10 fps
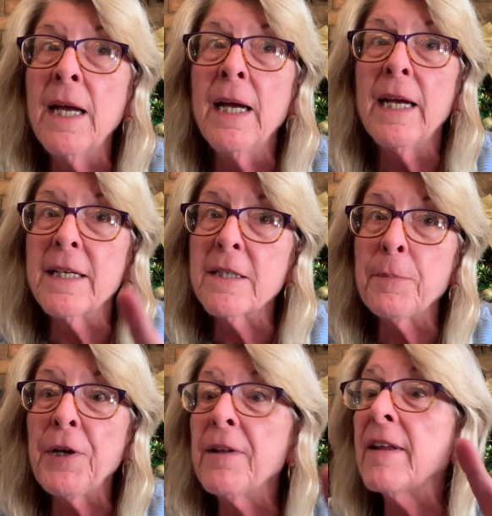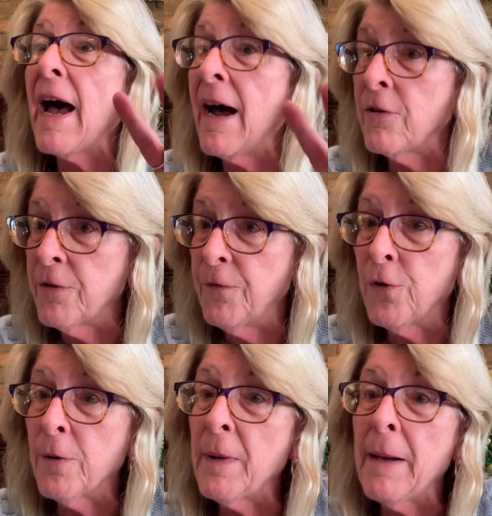explains how to
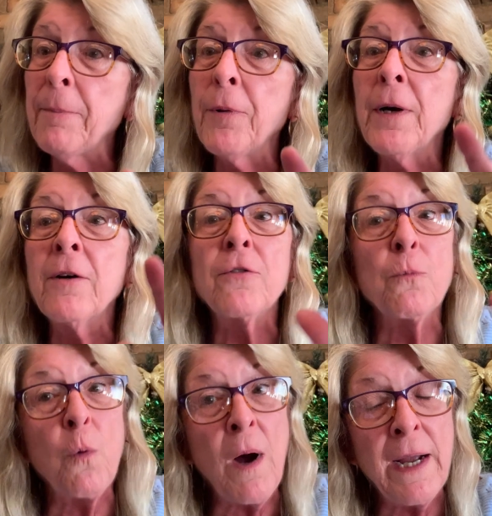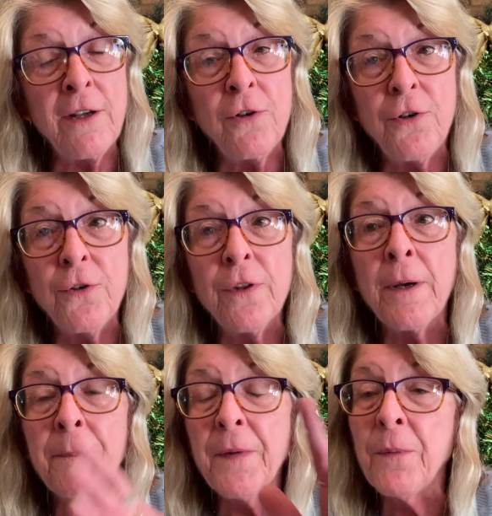format prayers, why you do
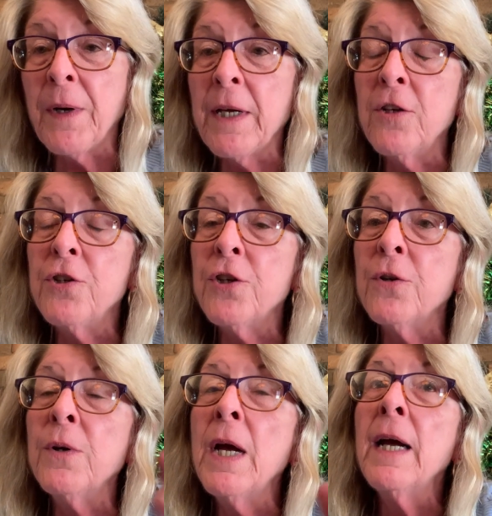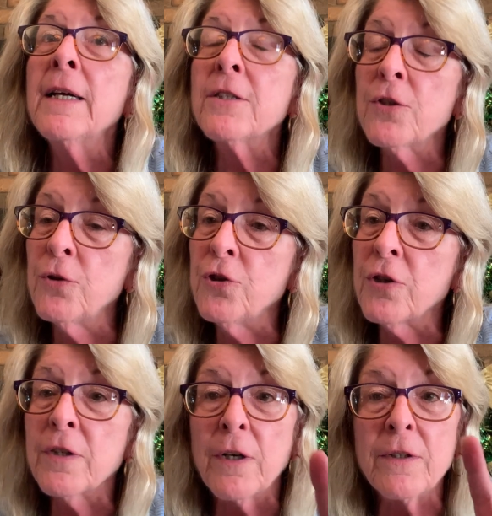them the way you do.
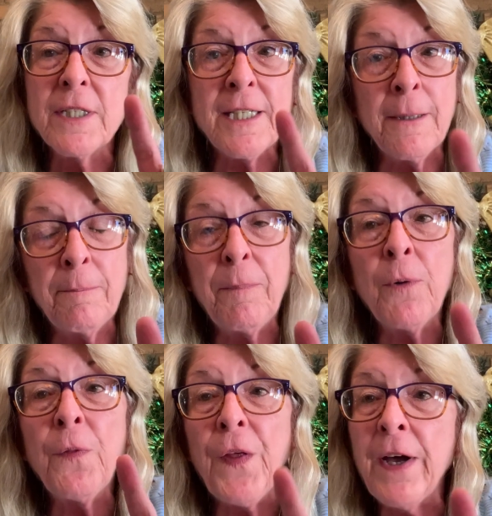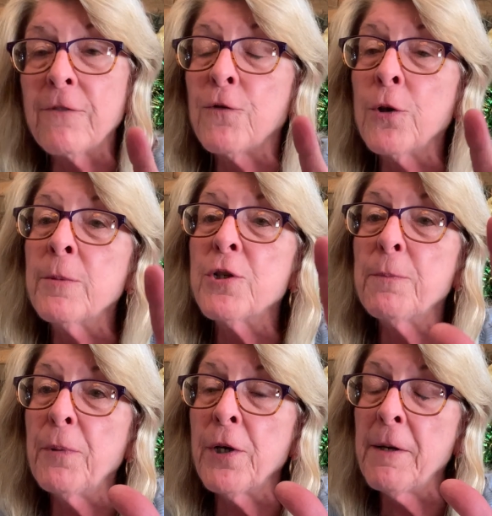Sutras are simple thought forms you
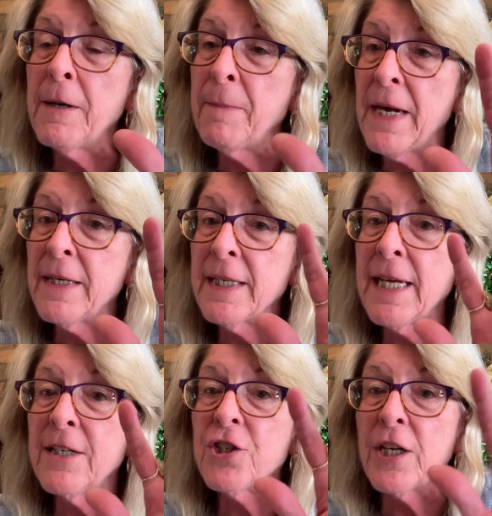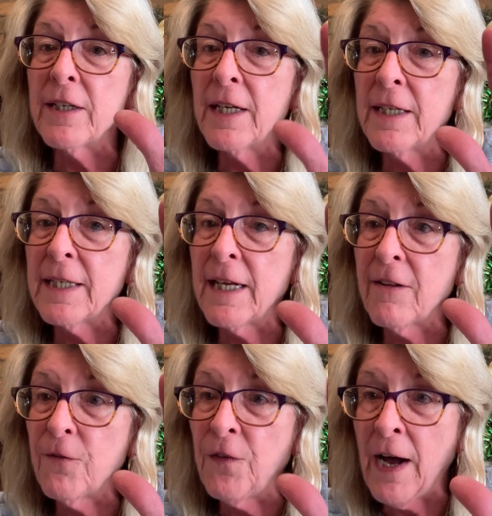put in a meditation. It
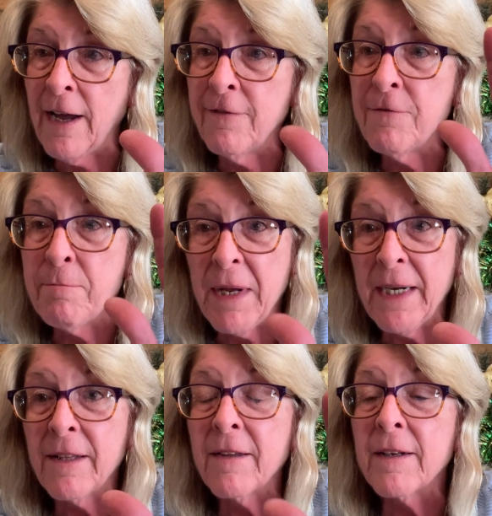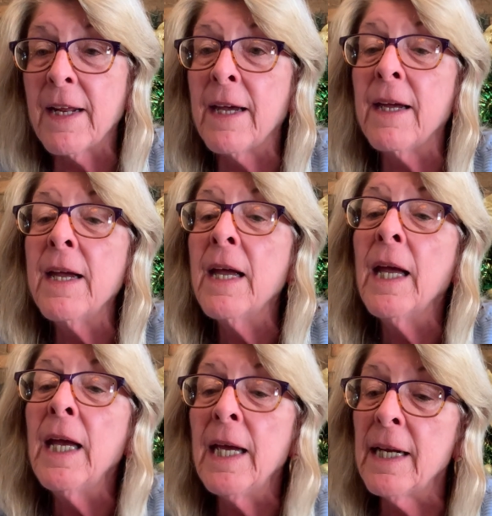takes 5 minutes a day,
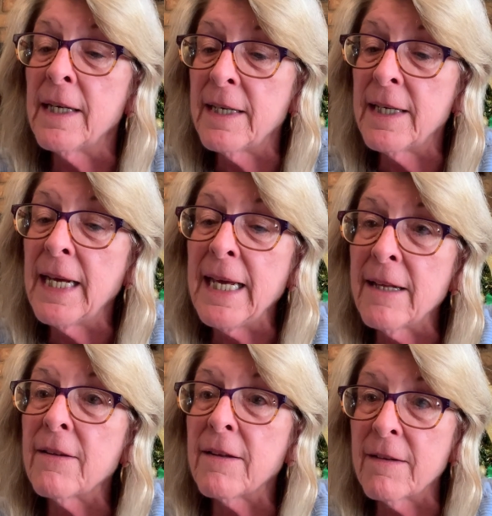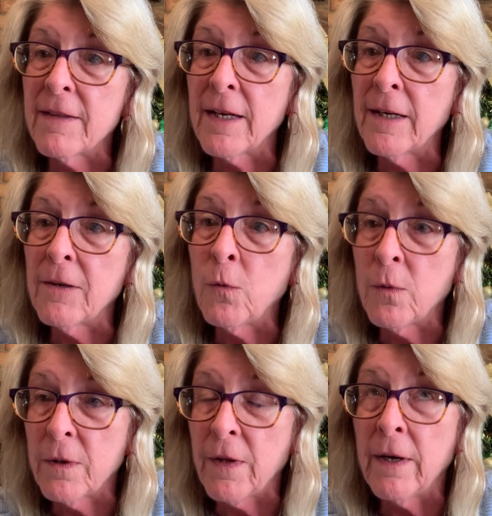and it enhances
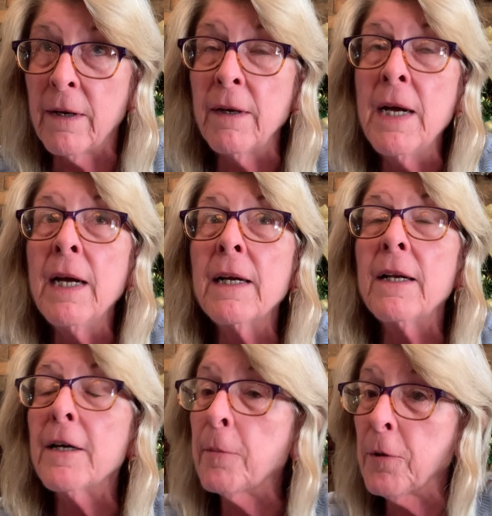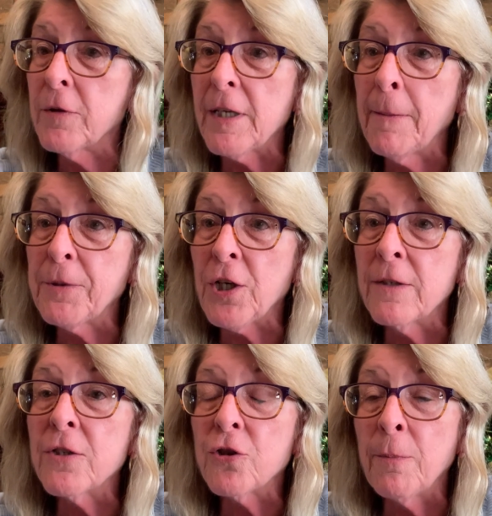the clear
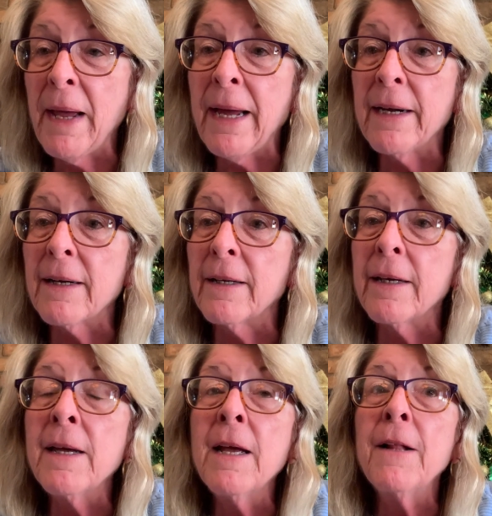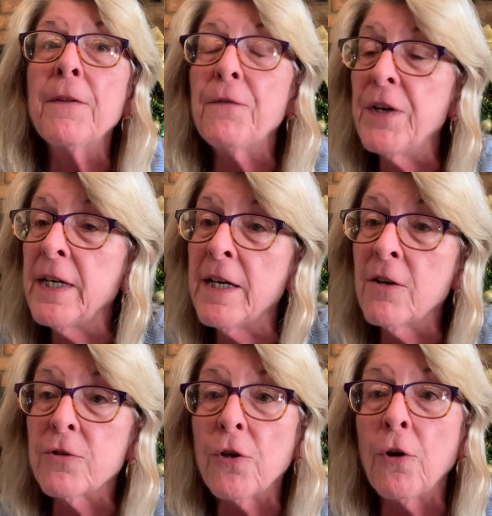perceptions dramatically. The
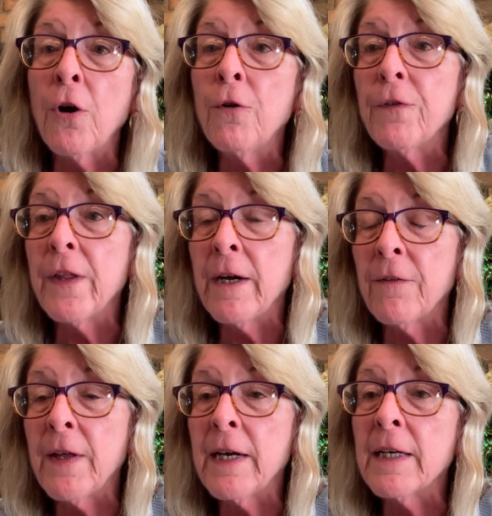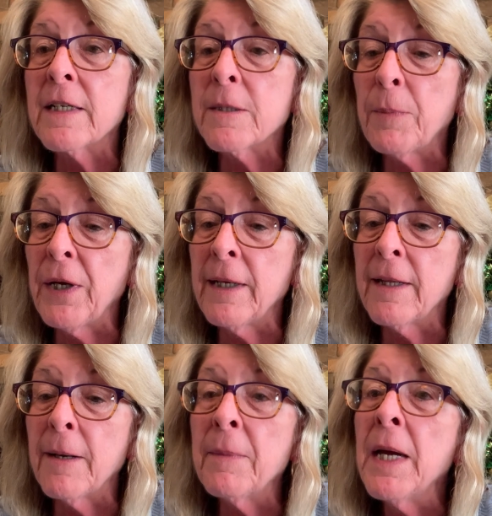videos are over there that explain
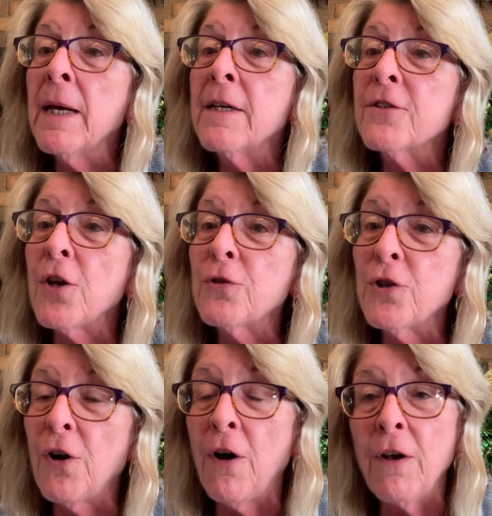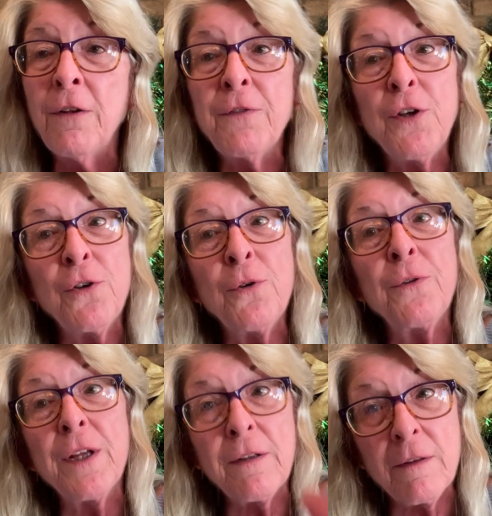them. So to all of you,
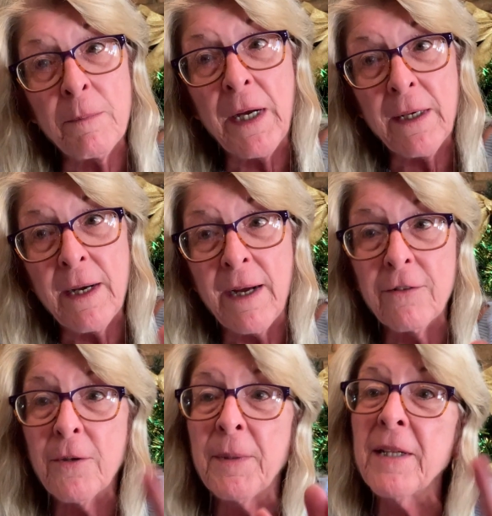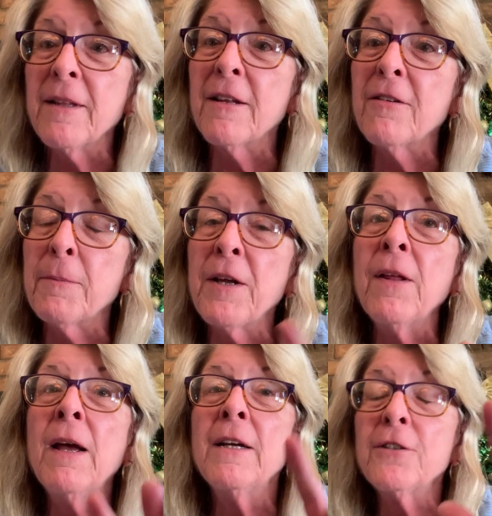this is my announcement this month.
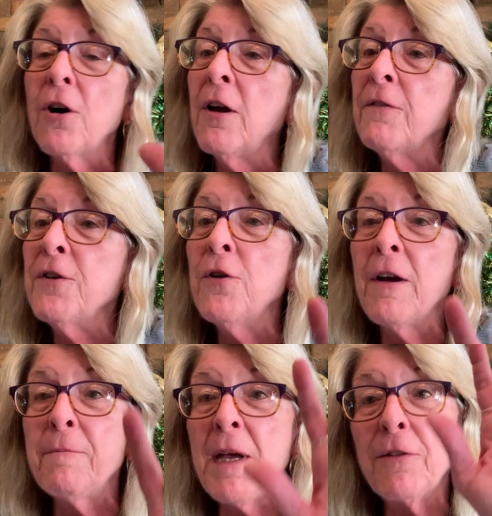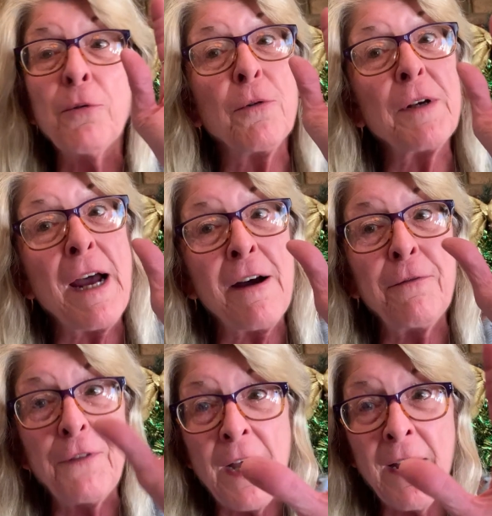To all of you I've met through now
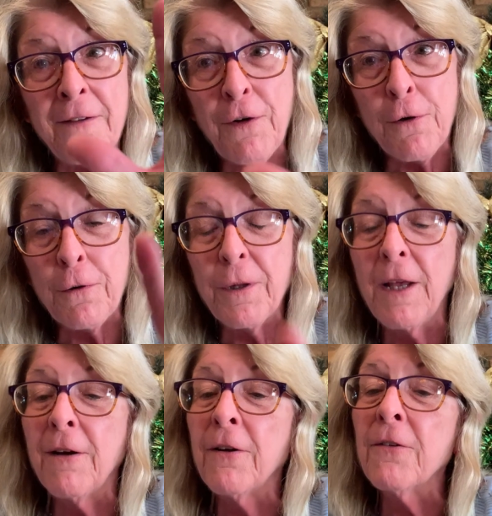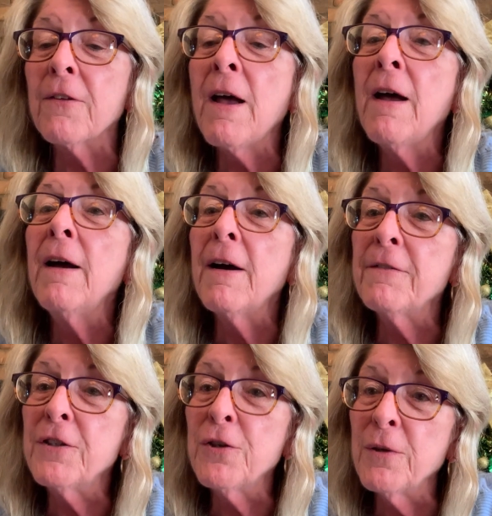5 whole years
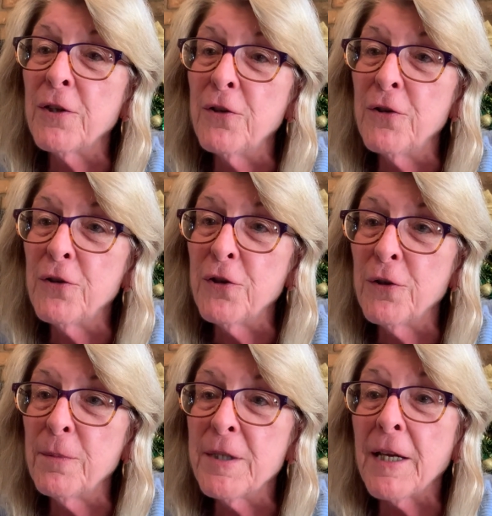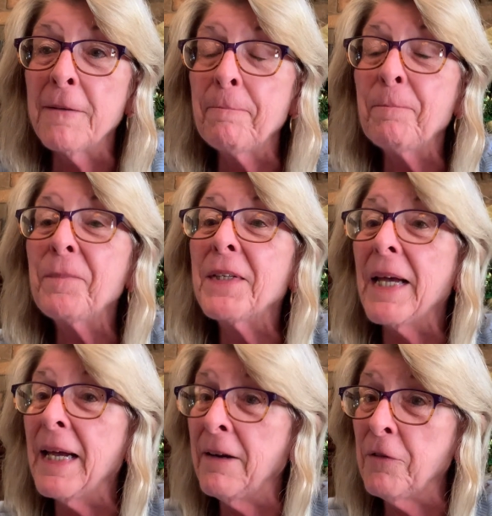of doing YouTubes. And
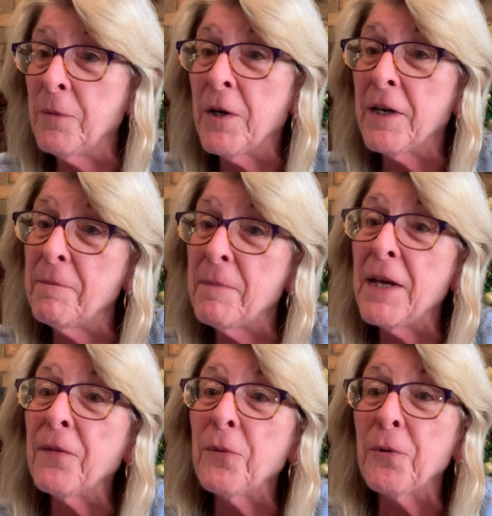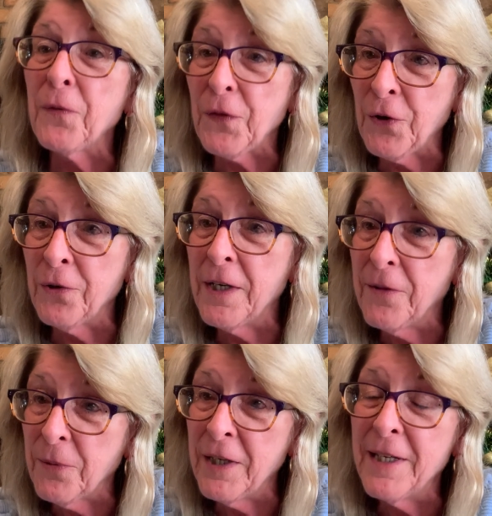to everyone I've met through
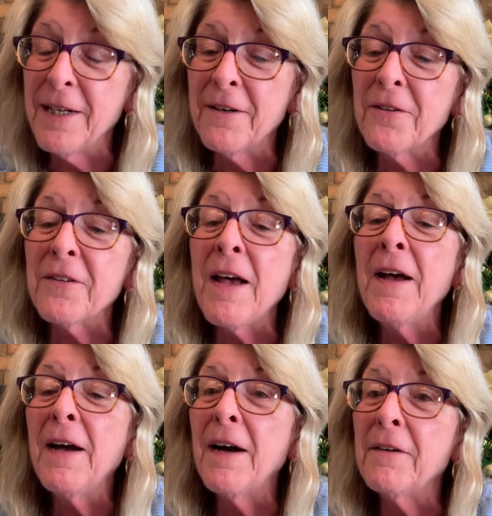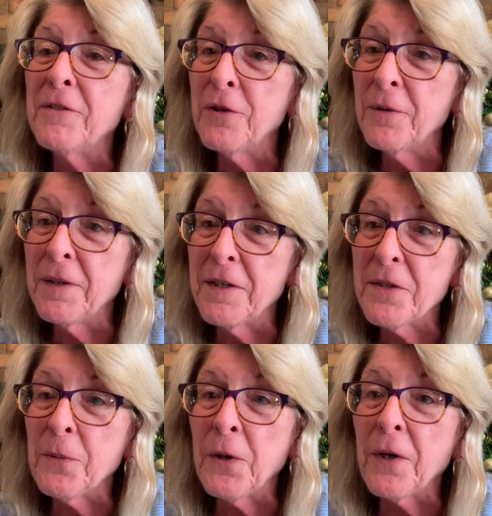33 years of doing this
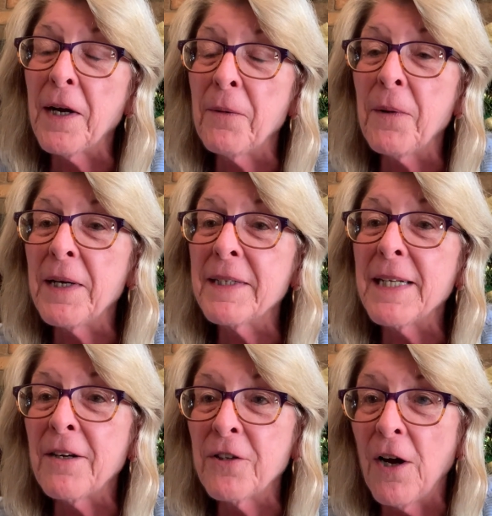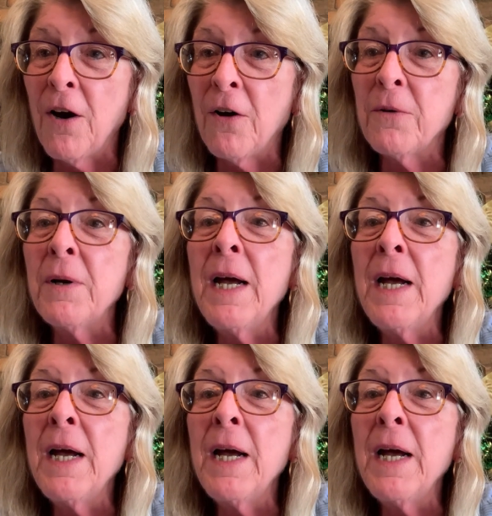work, I want to tell you all,